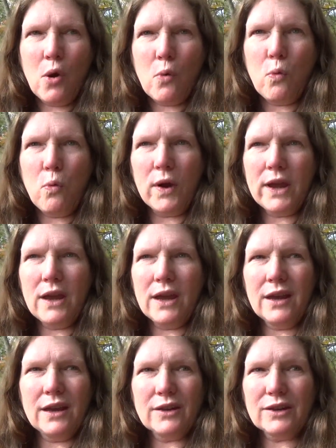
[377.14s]

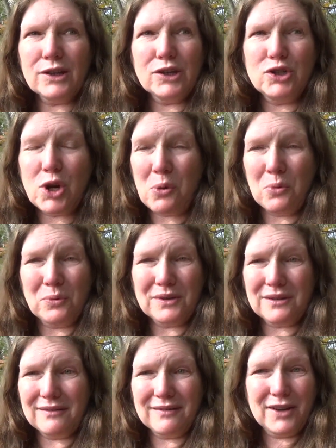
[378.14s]
we don't
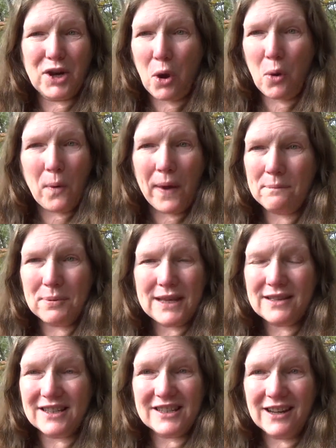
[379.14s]
go and be
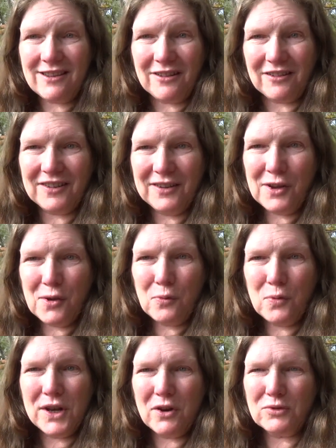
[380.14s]
still.
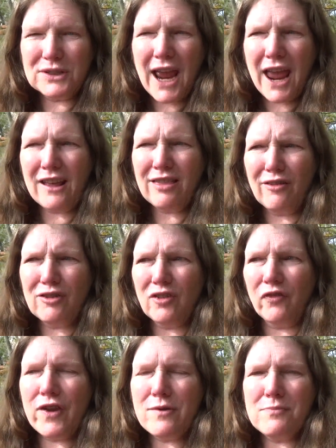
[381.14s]
We don't take those
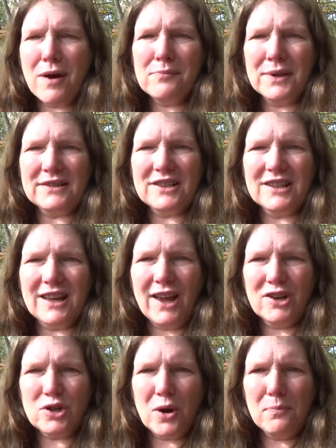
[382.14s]
few moments to
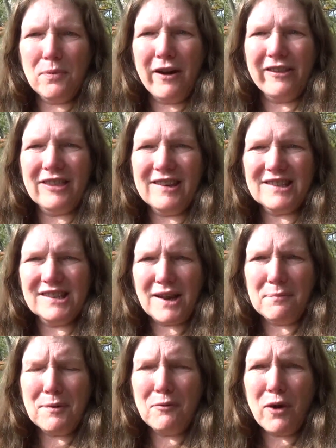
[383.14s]
catch our breath, to
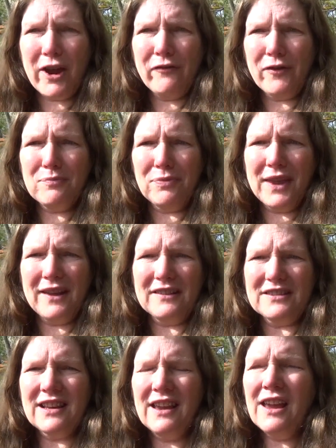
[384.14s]
step away from
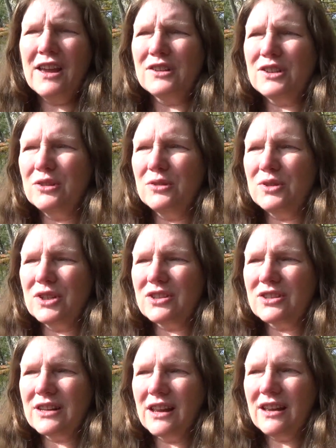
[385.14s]
things, to
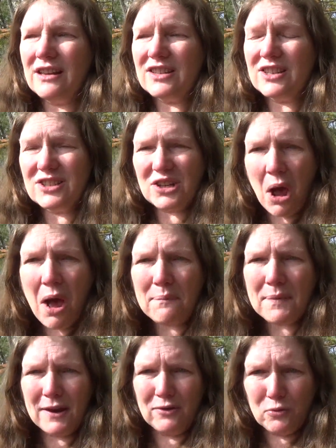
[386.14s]
just stop
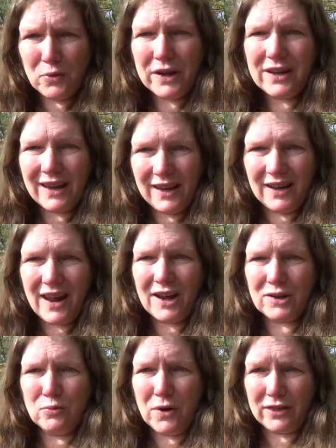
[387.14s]
and
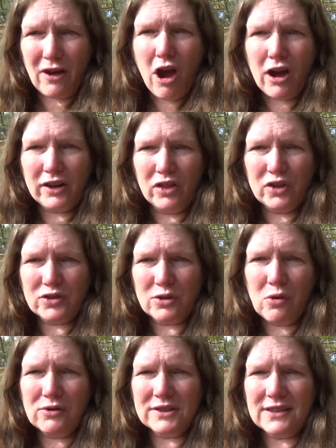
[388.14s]
reconnect with God and the
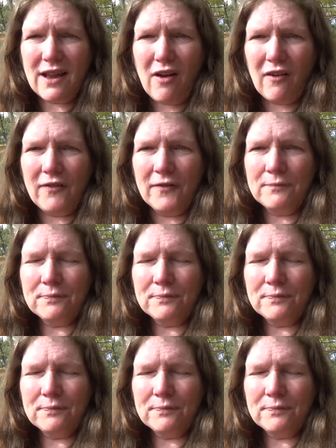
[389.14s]
soul self.